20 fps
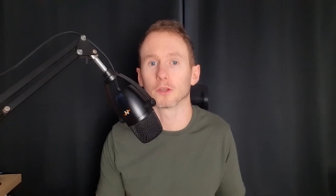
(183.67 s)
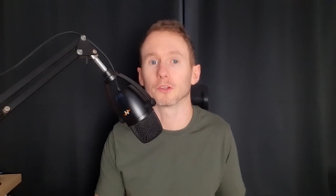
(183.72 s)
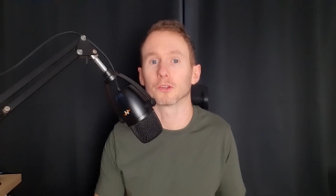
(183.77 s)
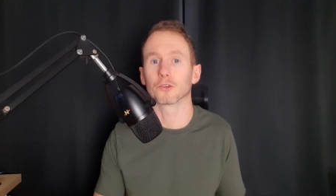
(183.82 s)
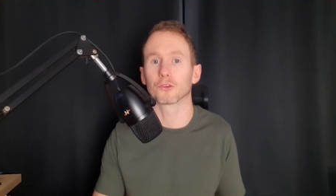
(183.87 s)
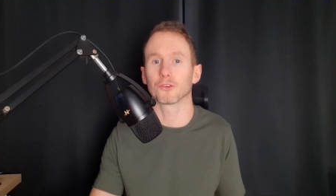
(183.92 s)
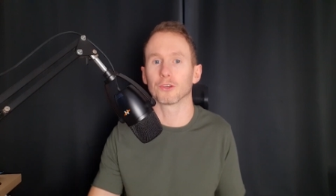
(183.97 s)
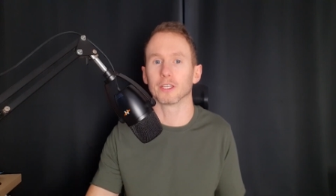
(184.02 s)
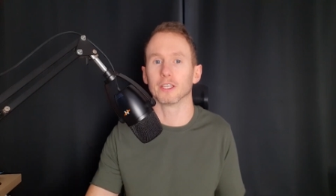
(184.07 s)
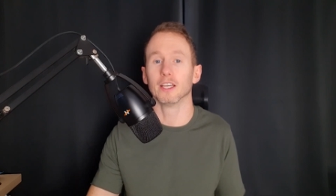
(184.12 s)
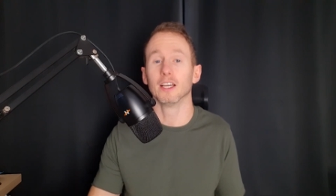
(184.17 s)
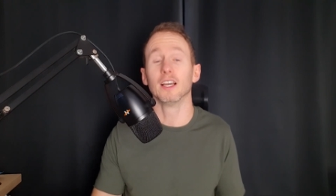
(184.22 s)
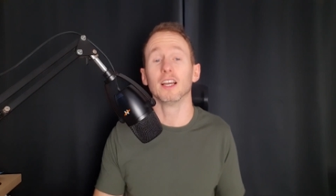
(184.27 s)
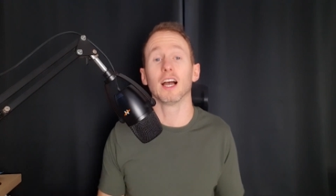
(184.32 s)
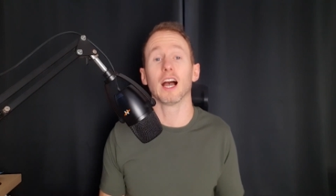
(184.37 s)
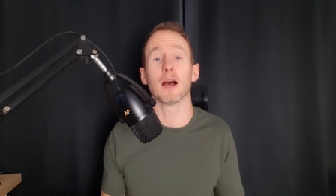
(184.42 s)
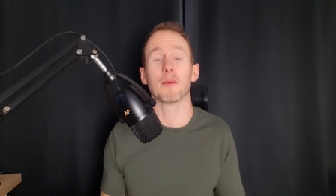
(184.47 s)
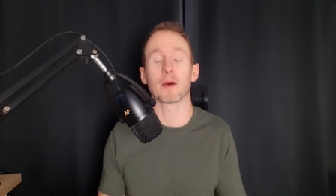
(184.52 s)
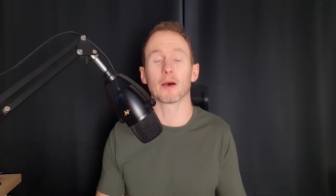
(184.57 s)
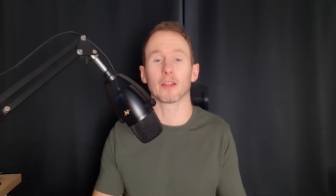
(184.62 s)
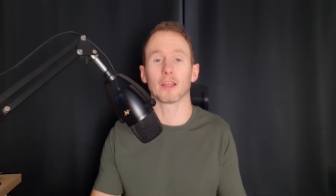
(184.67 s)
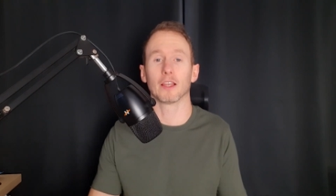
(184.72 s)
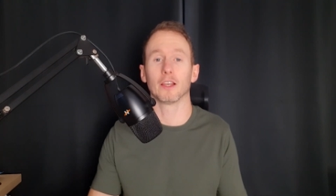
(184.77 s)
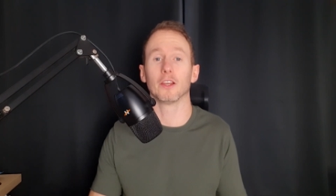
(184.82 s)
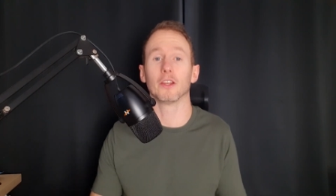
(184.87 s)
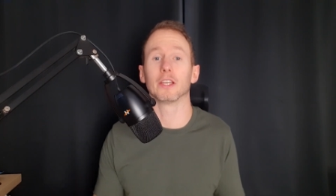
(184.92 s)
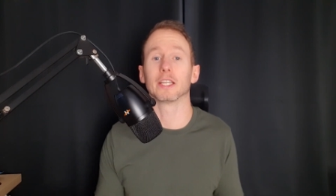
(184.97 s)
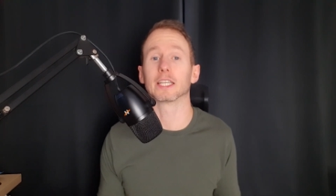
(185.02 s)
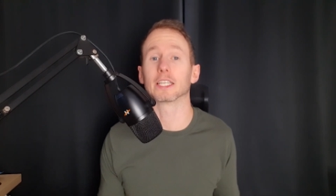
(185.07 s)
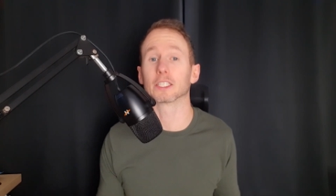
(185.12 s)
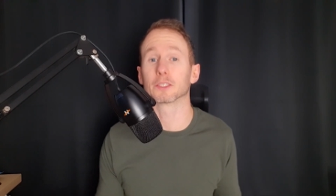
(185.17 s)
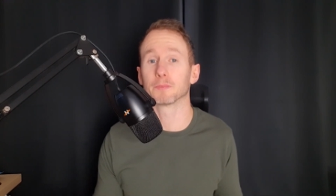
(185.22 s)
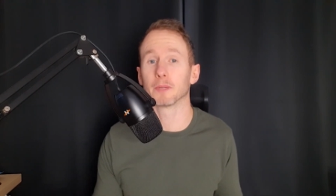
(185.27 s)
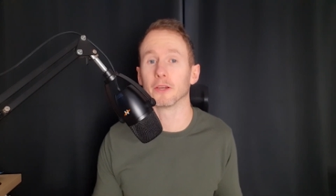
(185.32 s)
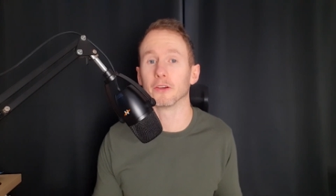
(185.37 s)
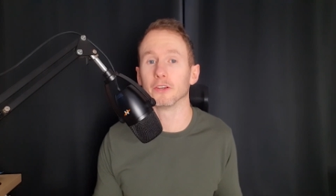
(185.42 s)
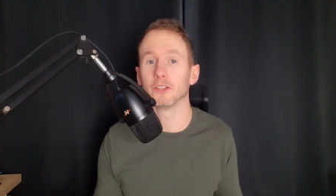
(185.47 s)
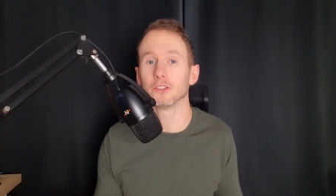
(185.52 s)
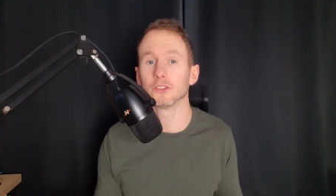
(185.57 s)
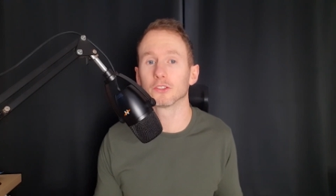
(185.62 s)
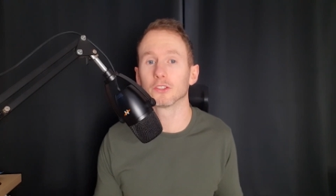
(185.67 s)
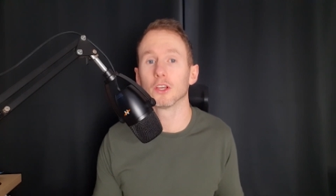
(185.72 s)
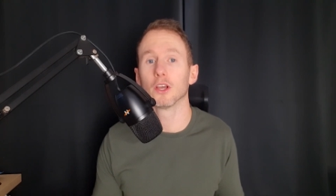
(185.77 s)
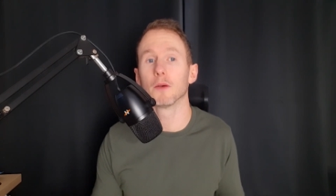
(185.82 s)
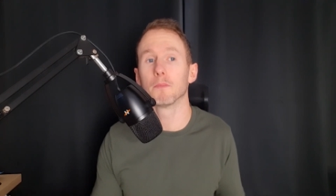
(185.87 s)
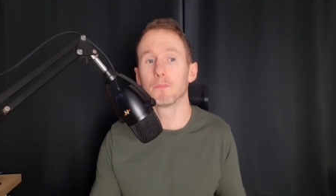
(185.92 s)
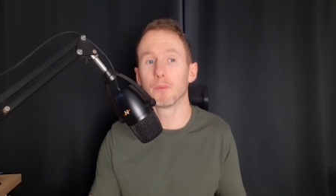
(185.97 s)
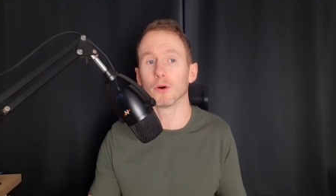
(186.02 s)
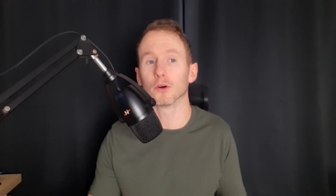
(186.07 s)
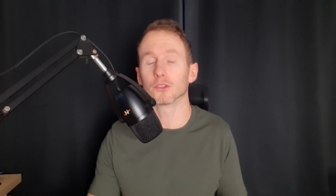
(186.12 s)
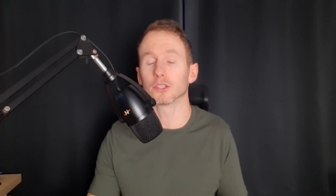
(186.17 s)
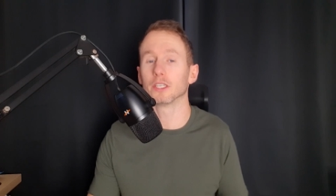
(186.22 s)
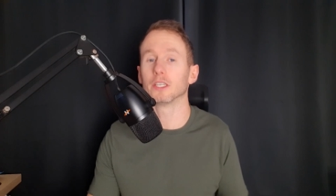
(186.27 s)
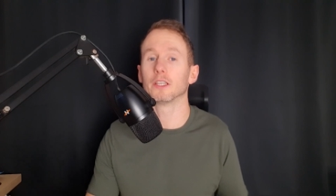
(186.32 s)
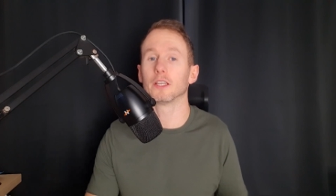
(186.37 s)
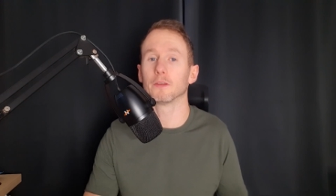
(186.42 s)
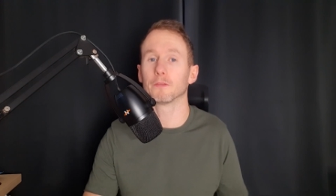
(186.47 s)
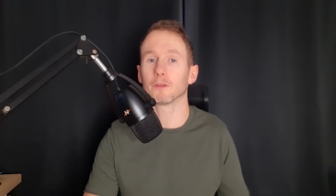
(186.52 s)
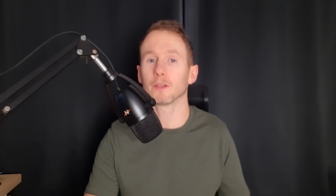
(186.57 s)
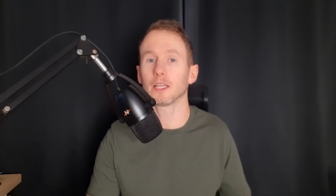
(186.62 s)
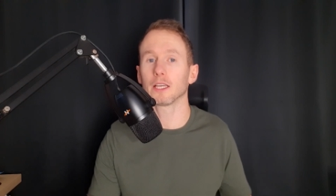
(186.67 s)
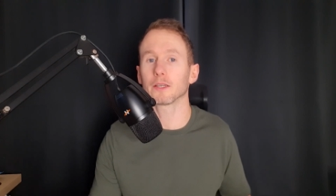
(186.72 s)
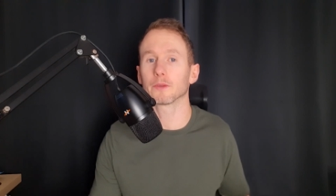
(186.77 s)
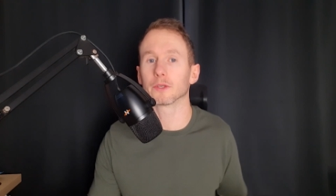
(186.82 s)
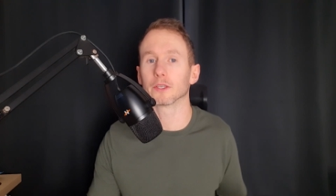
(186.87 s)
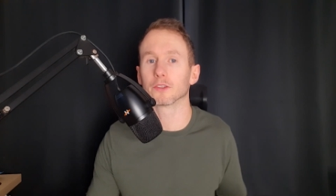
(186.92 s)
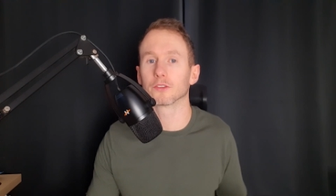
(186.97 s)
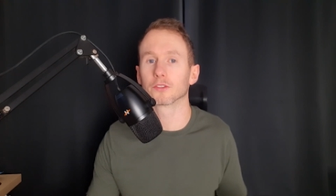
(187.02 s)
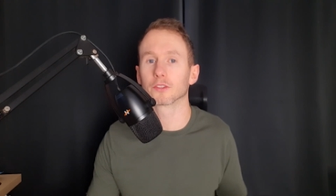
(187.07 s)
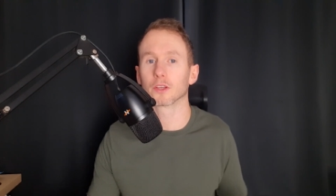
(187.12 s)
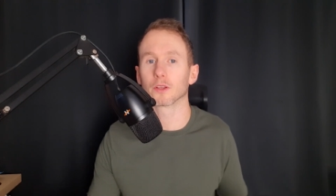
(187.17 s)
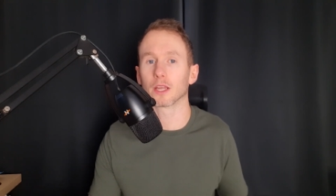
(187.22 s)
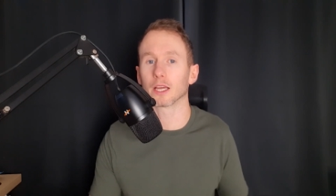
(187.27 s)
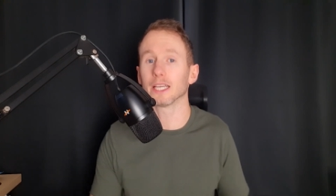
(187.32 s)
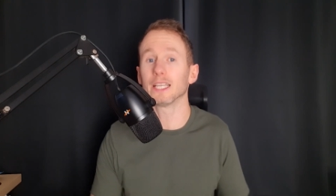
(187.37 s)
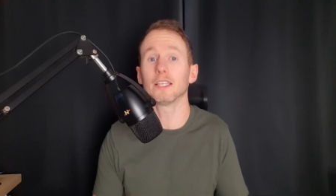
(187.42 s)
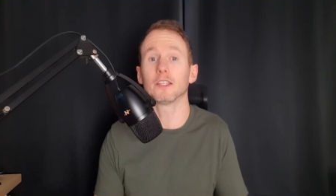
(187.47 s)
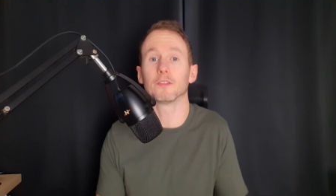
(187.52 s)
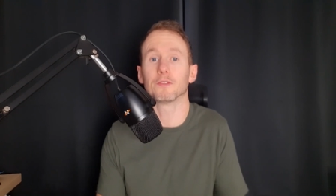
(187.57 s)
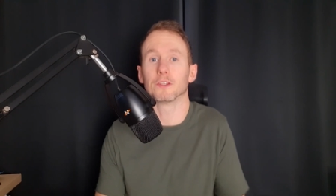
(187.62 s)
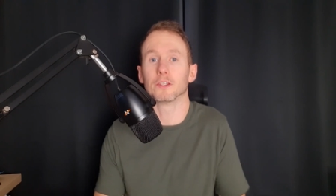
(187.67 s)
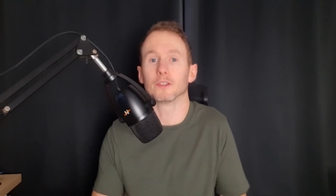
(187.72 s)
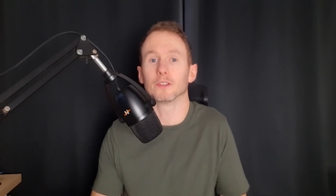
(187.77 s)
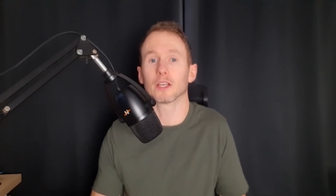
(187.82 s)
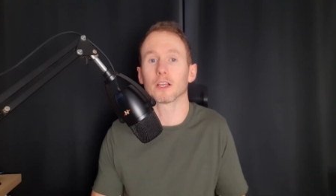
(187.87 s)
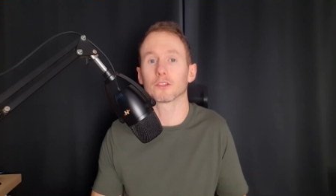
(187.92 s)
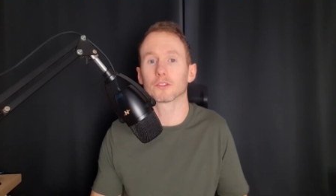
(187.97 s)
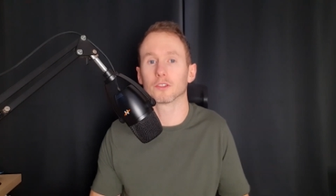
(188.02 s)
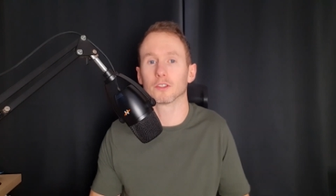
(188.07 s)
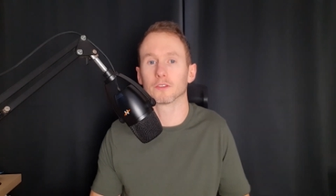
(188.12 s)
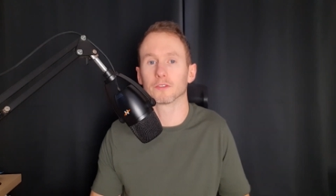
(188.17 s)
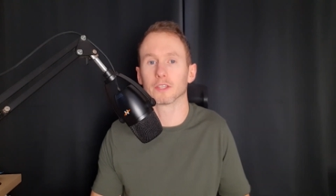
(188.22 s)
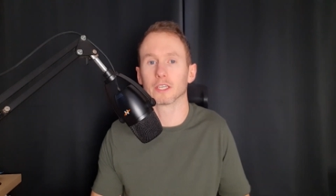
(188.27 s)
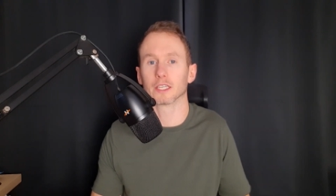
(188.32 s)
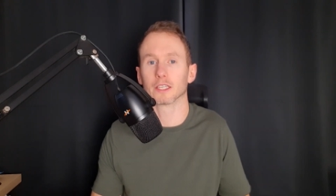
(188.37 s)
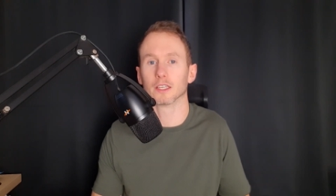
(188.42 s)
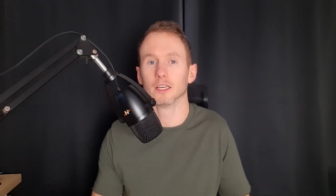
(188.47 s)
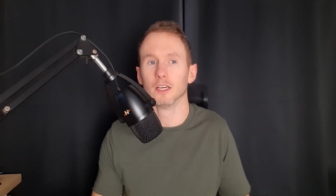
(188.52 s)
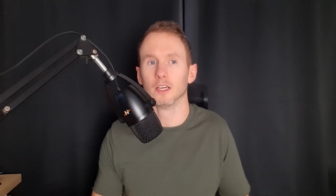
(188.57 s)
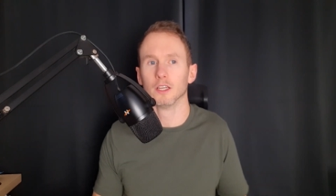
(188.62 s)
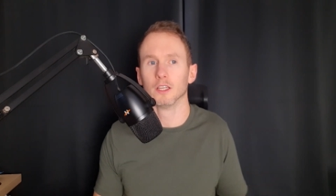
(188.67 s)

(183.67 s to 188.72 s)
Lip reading: the street about their learning experience, but in a different language, so like interviews, that sort of thing.